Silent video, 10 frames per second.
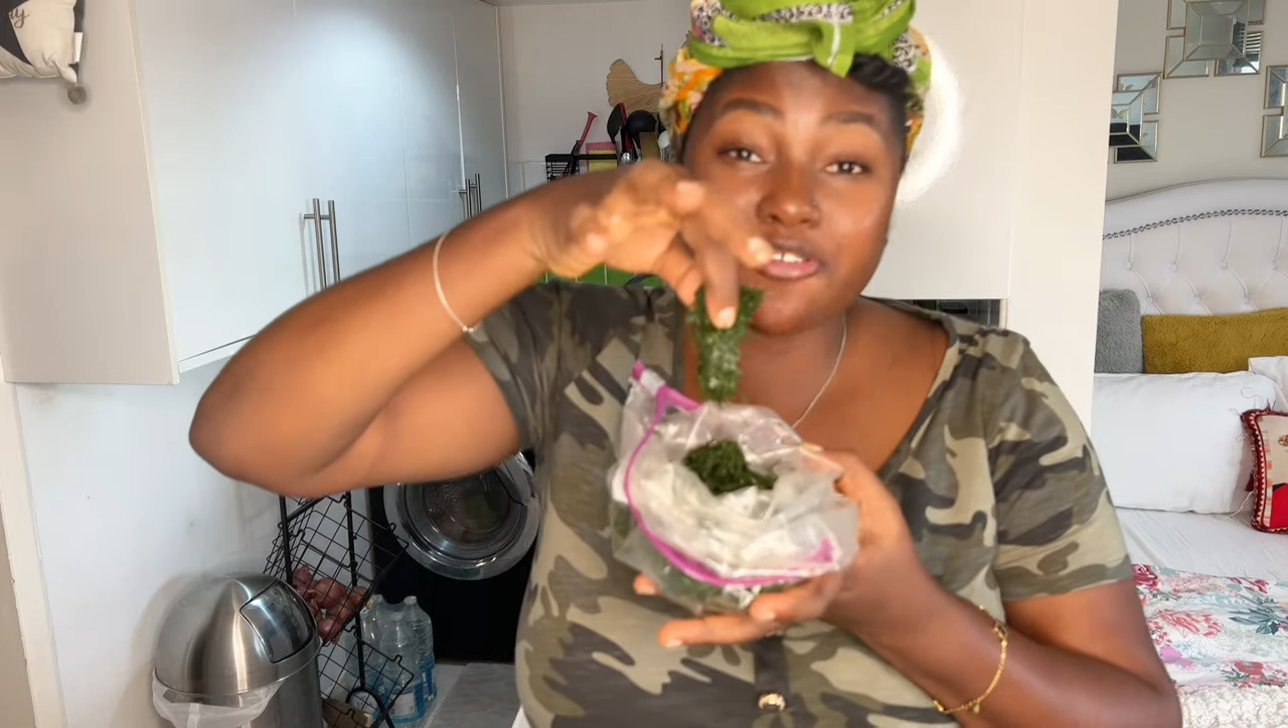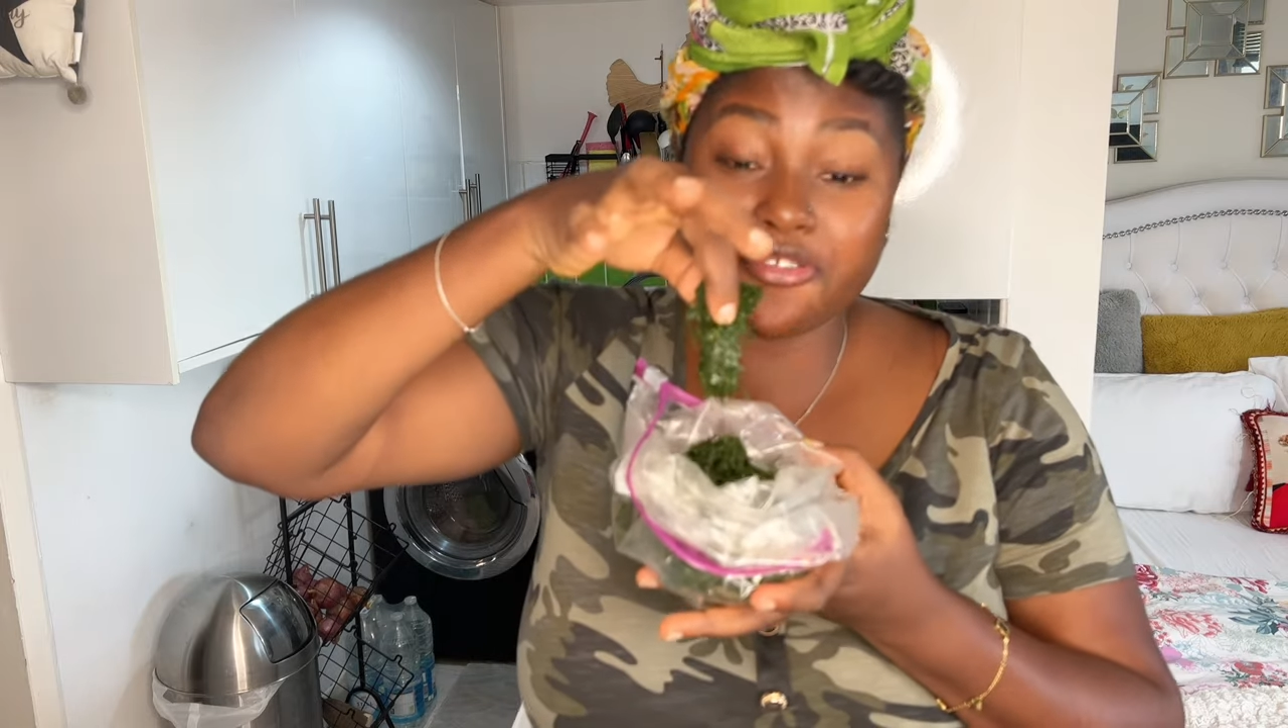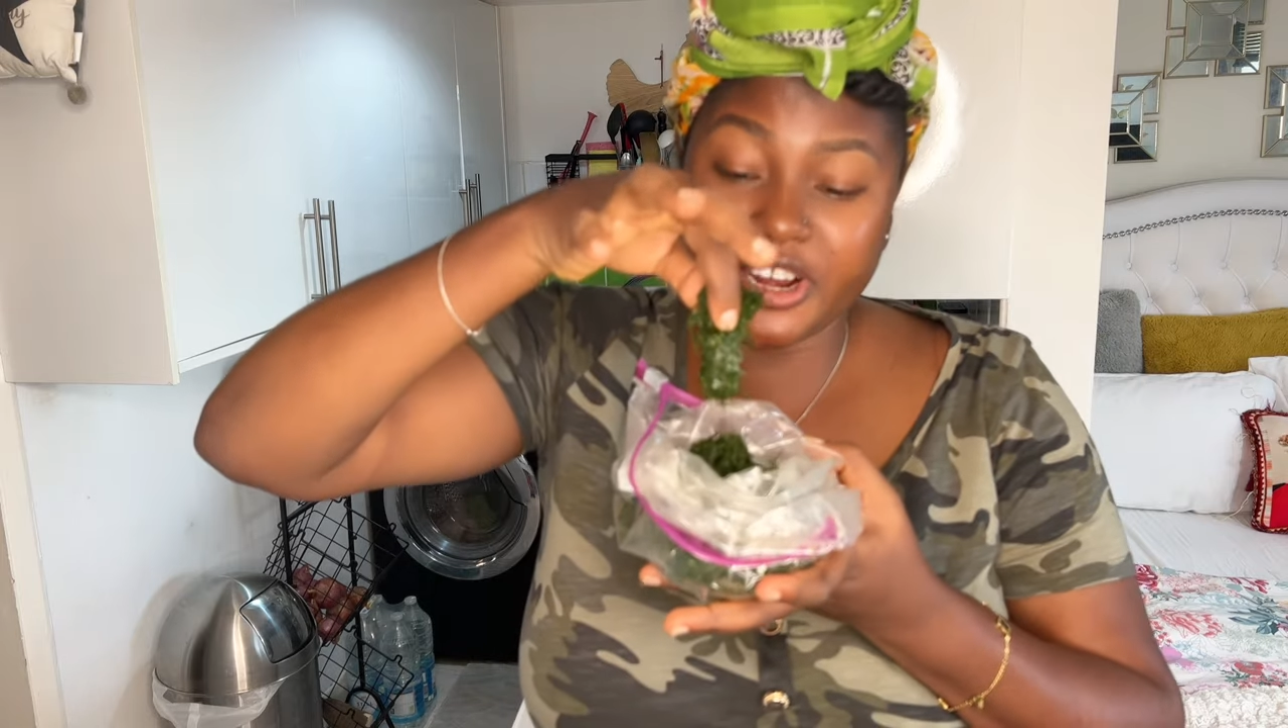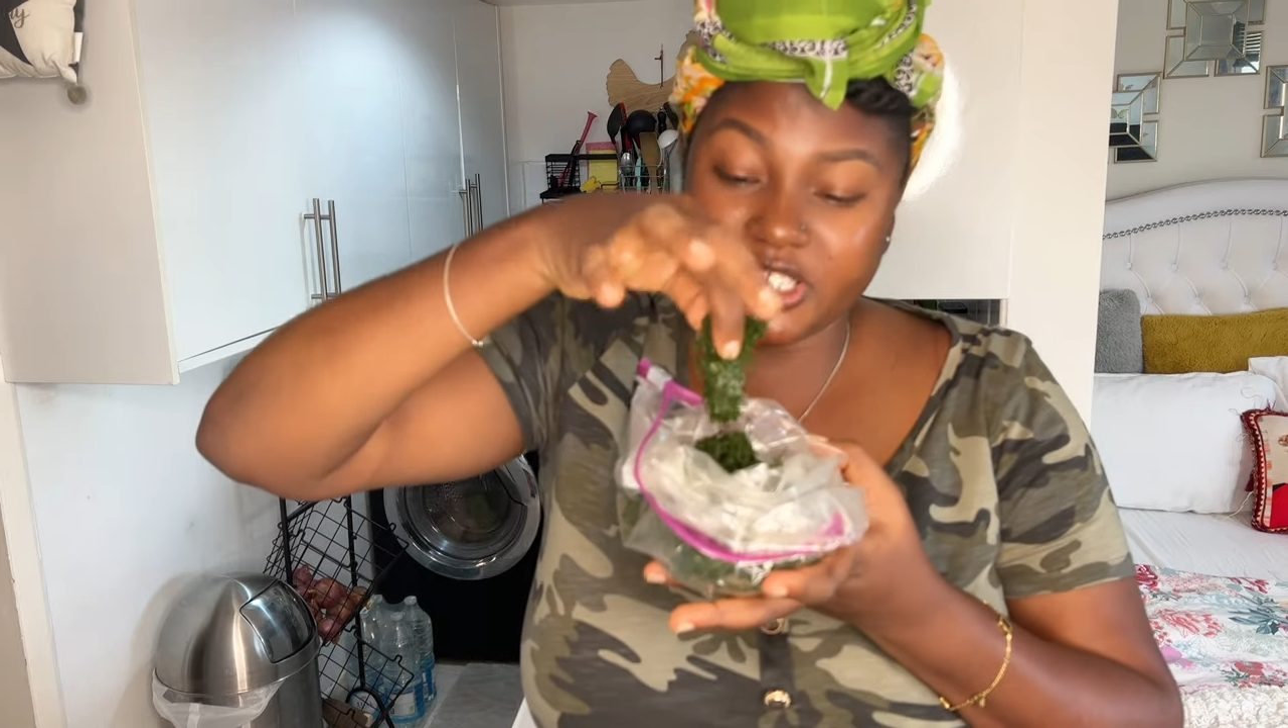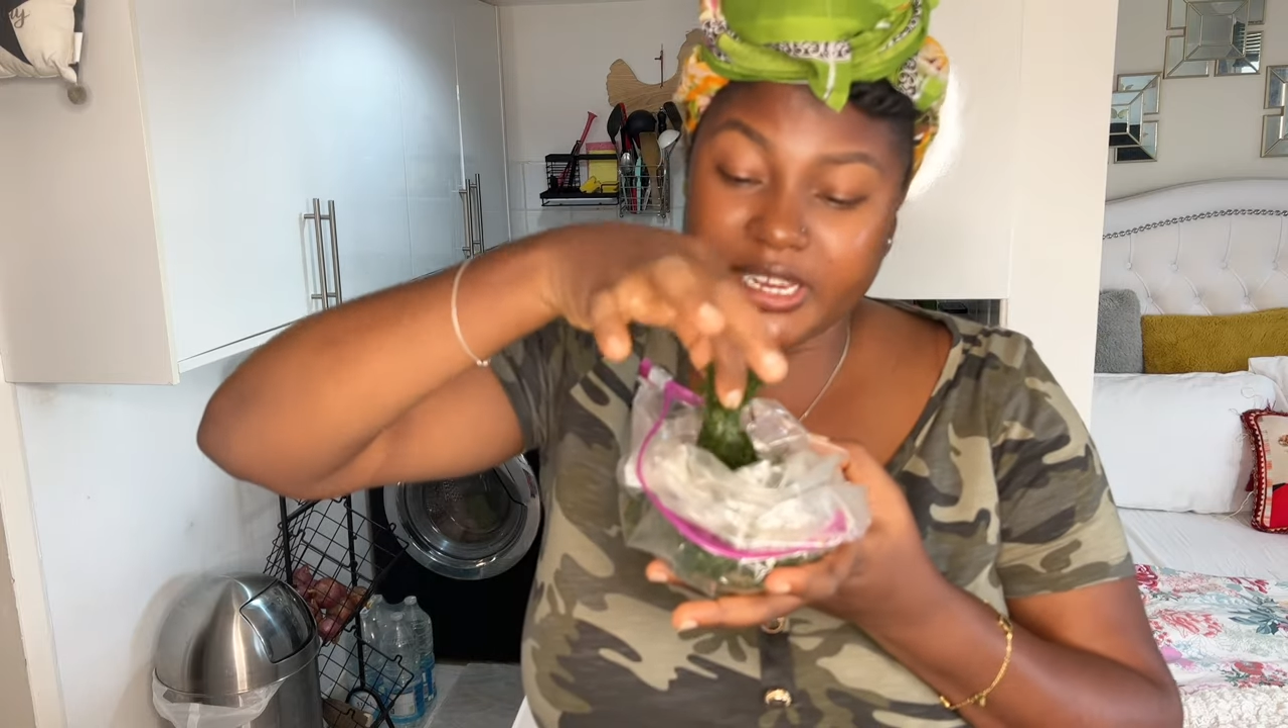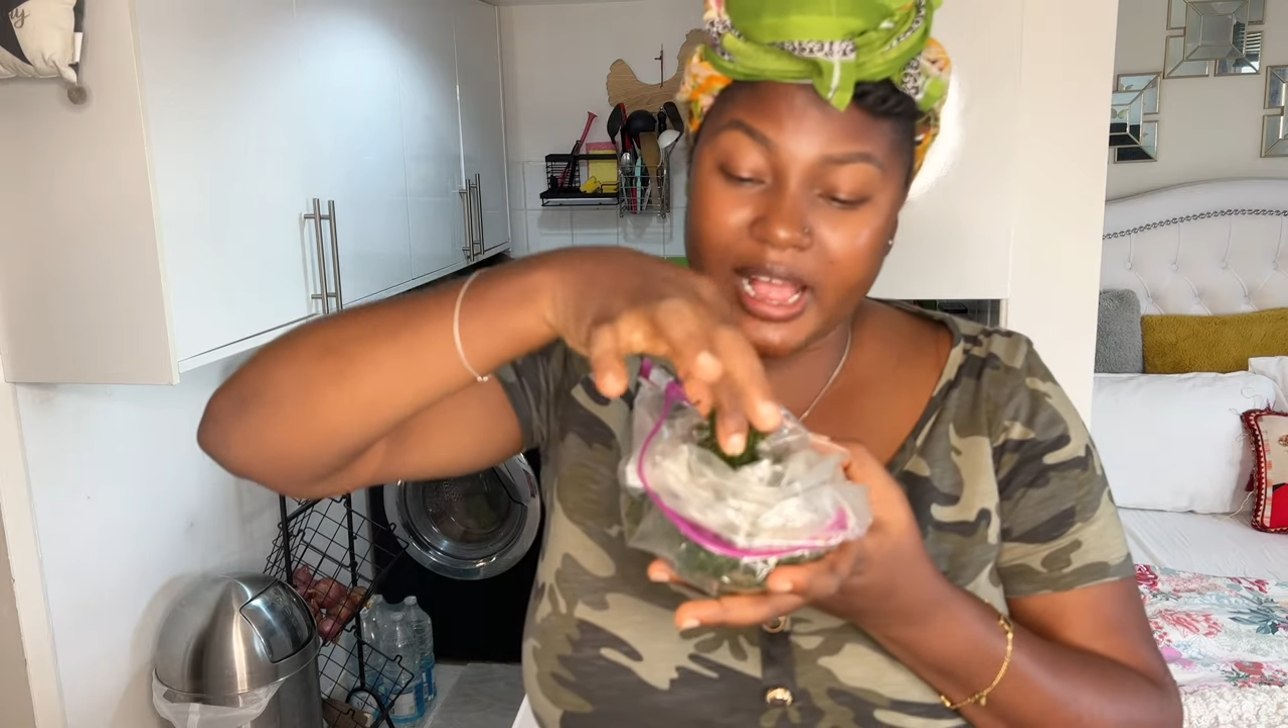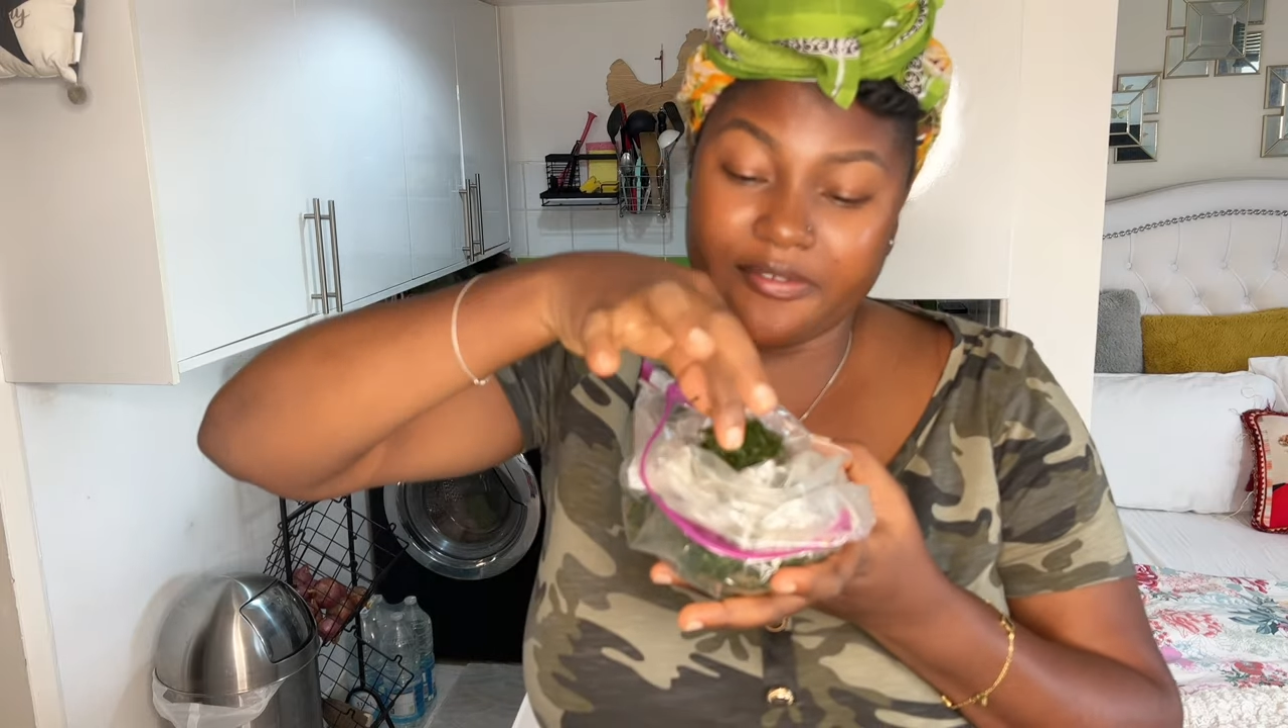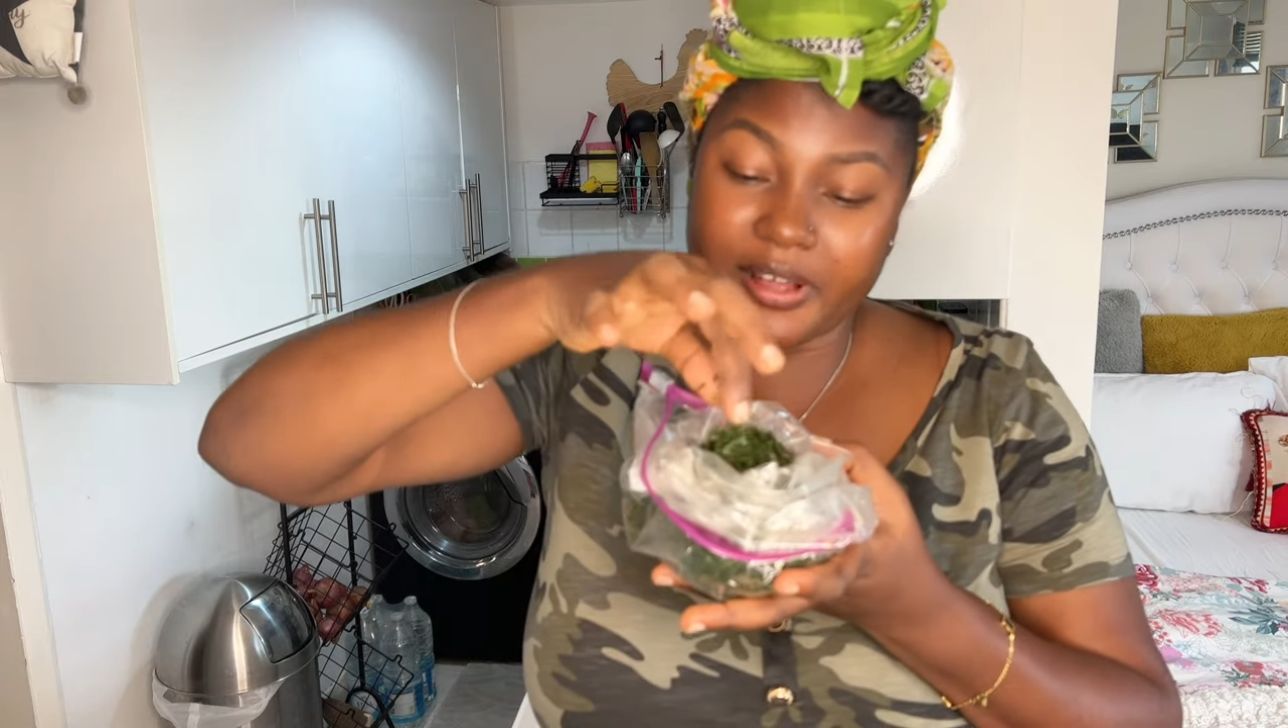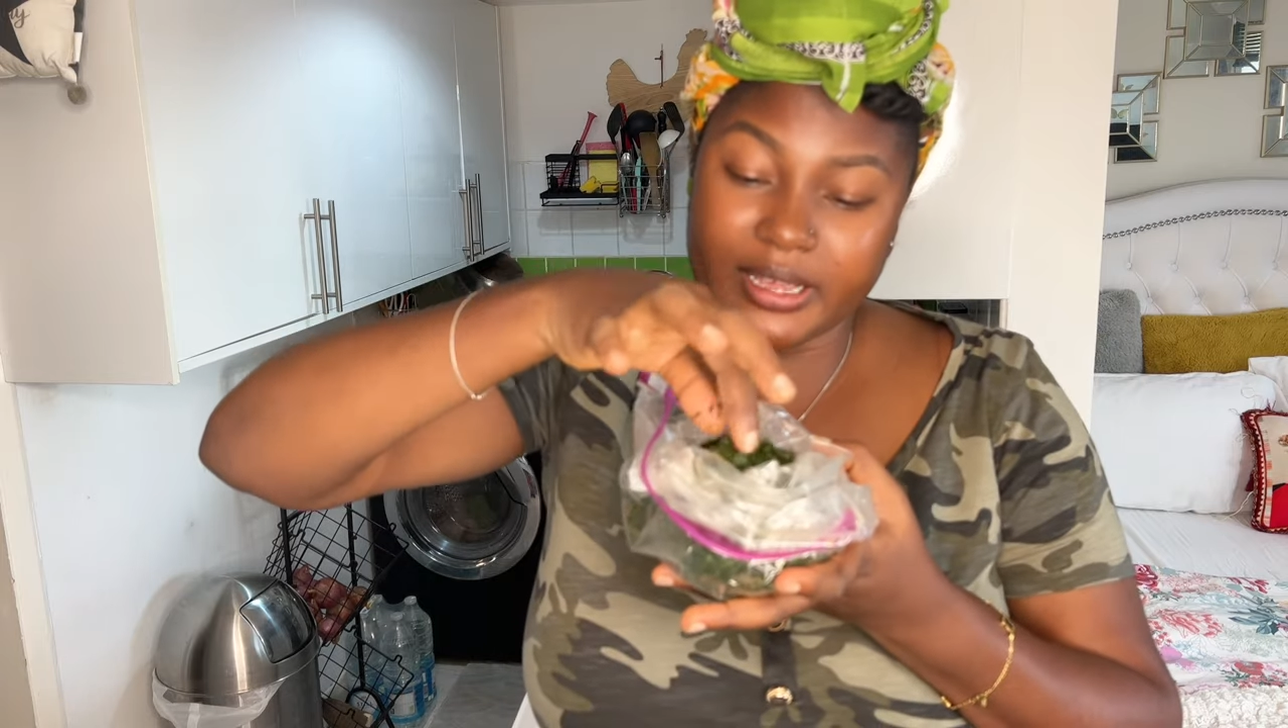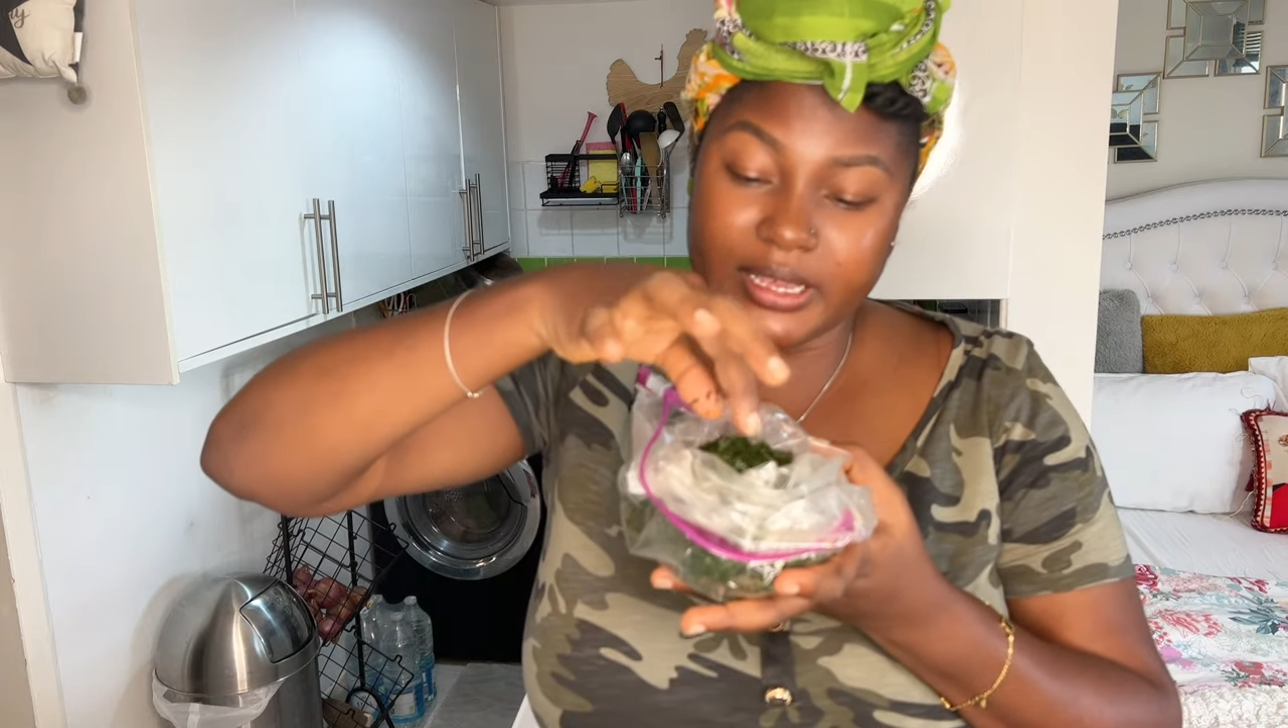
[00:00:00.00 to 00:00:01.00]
fresh the Afang